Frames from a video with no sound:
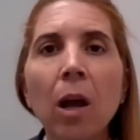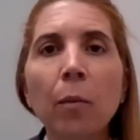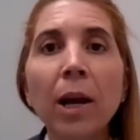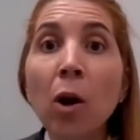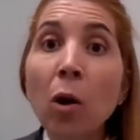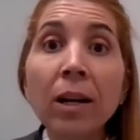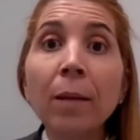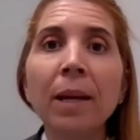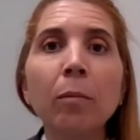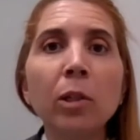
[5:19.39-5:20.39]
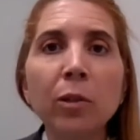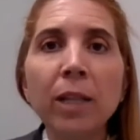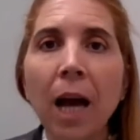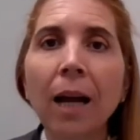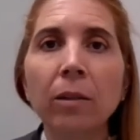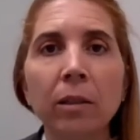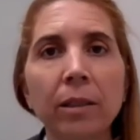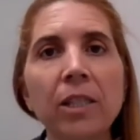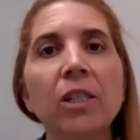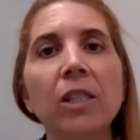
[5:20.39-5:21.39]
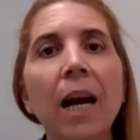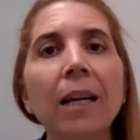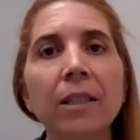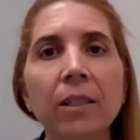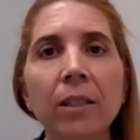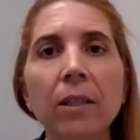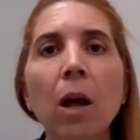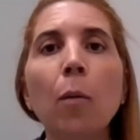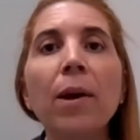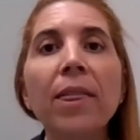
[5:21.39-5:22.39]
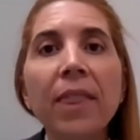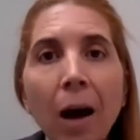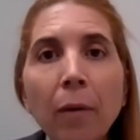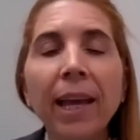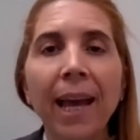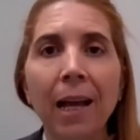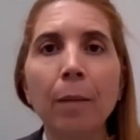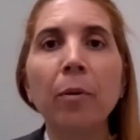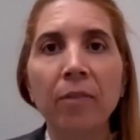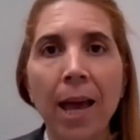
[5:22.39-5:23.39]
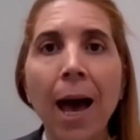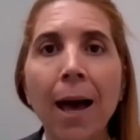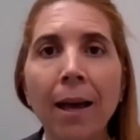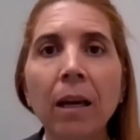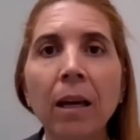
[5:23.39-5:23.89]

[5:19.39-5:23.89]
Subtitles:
we're not going to be able to tackle these challenges without the help of AI.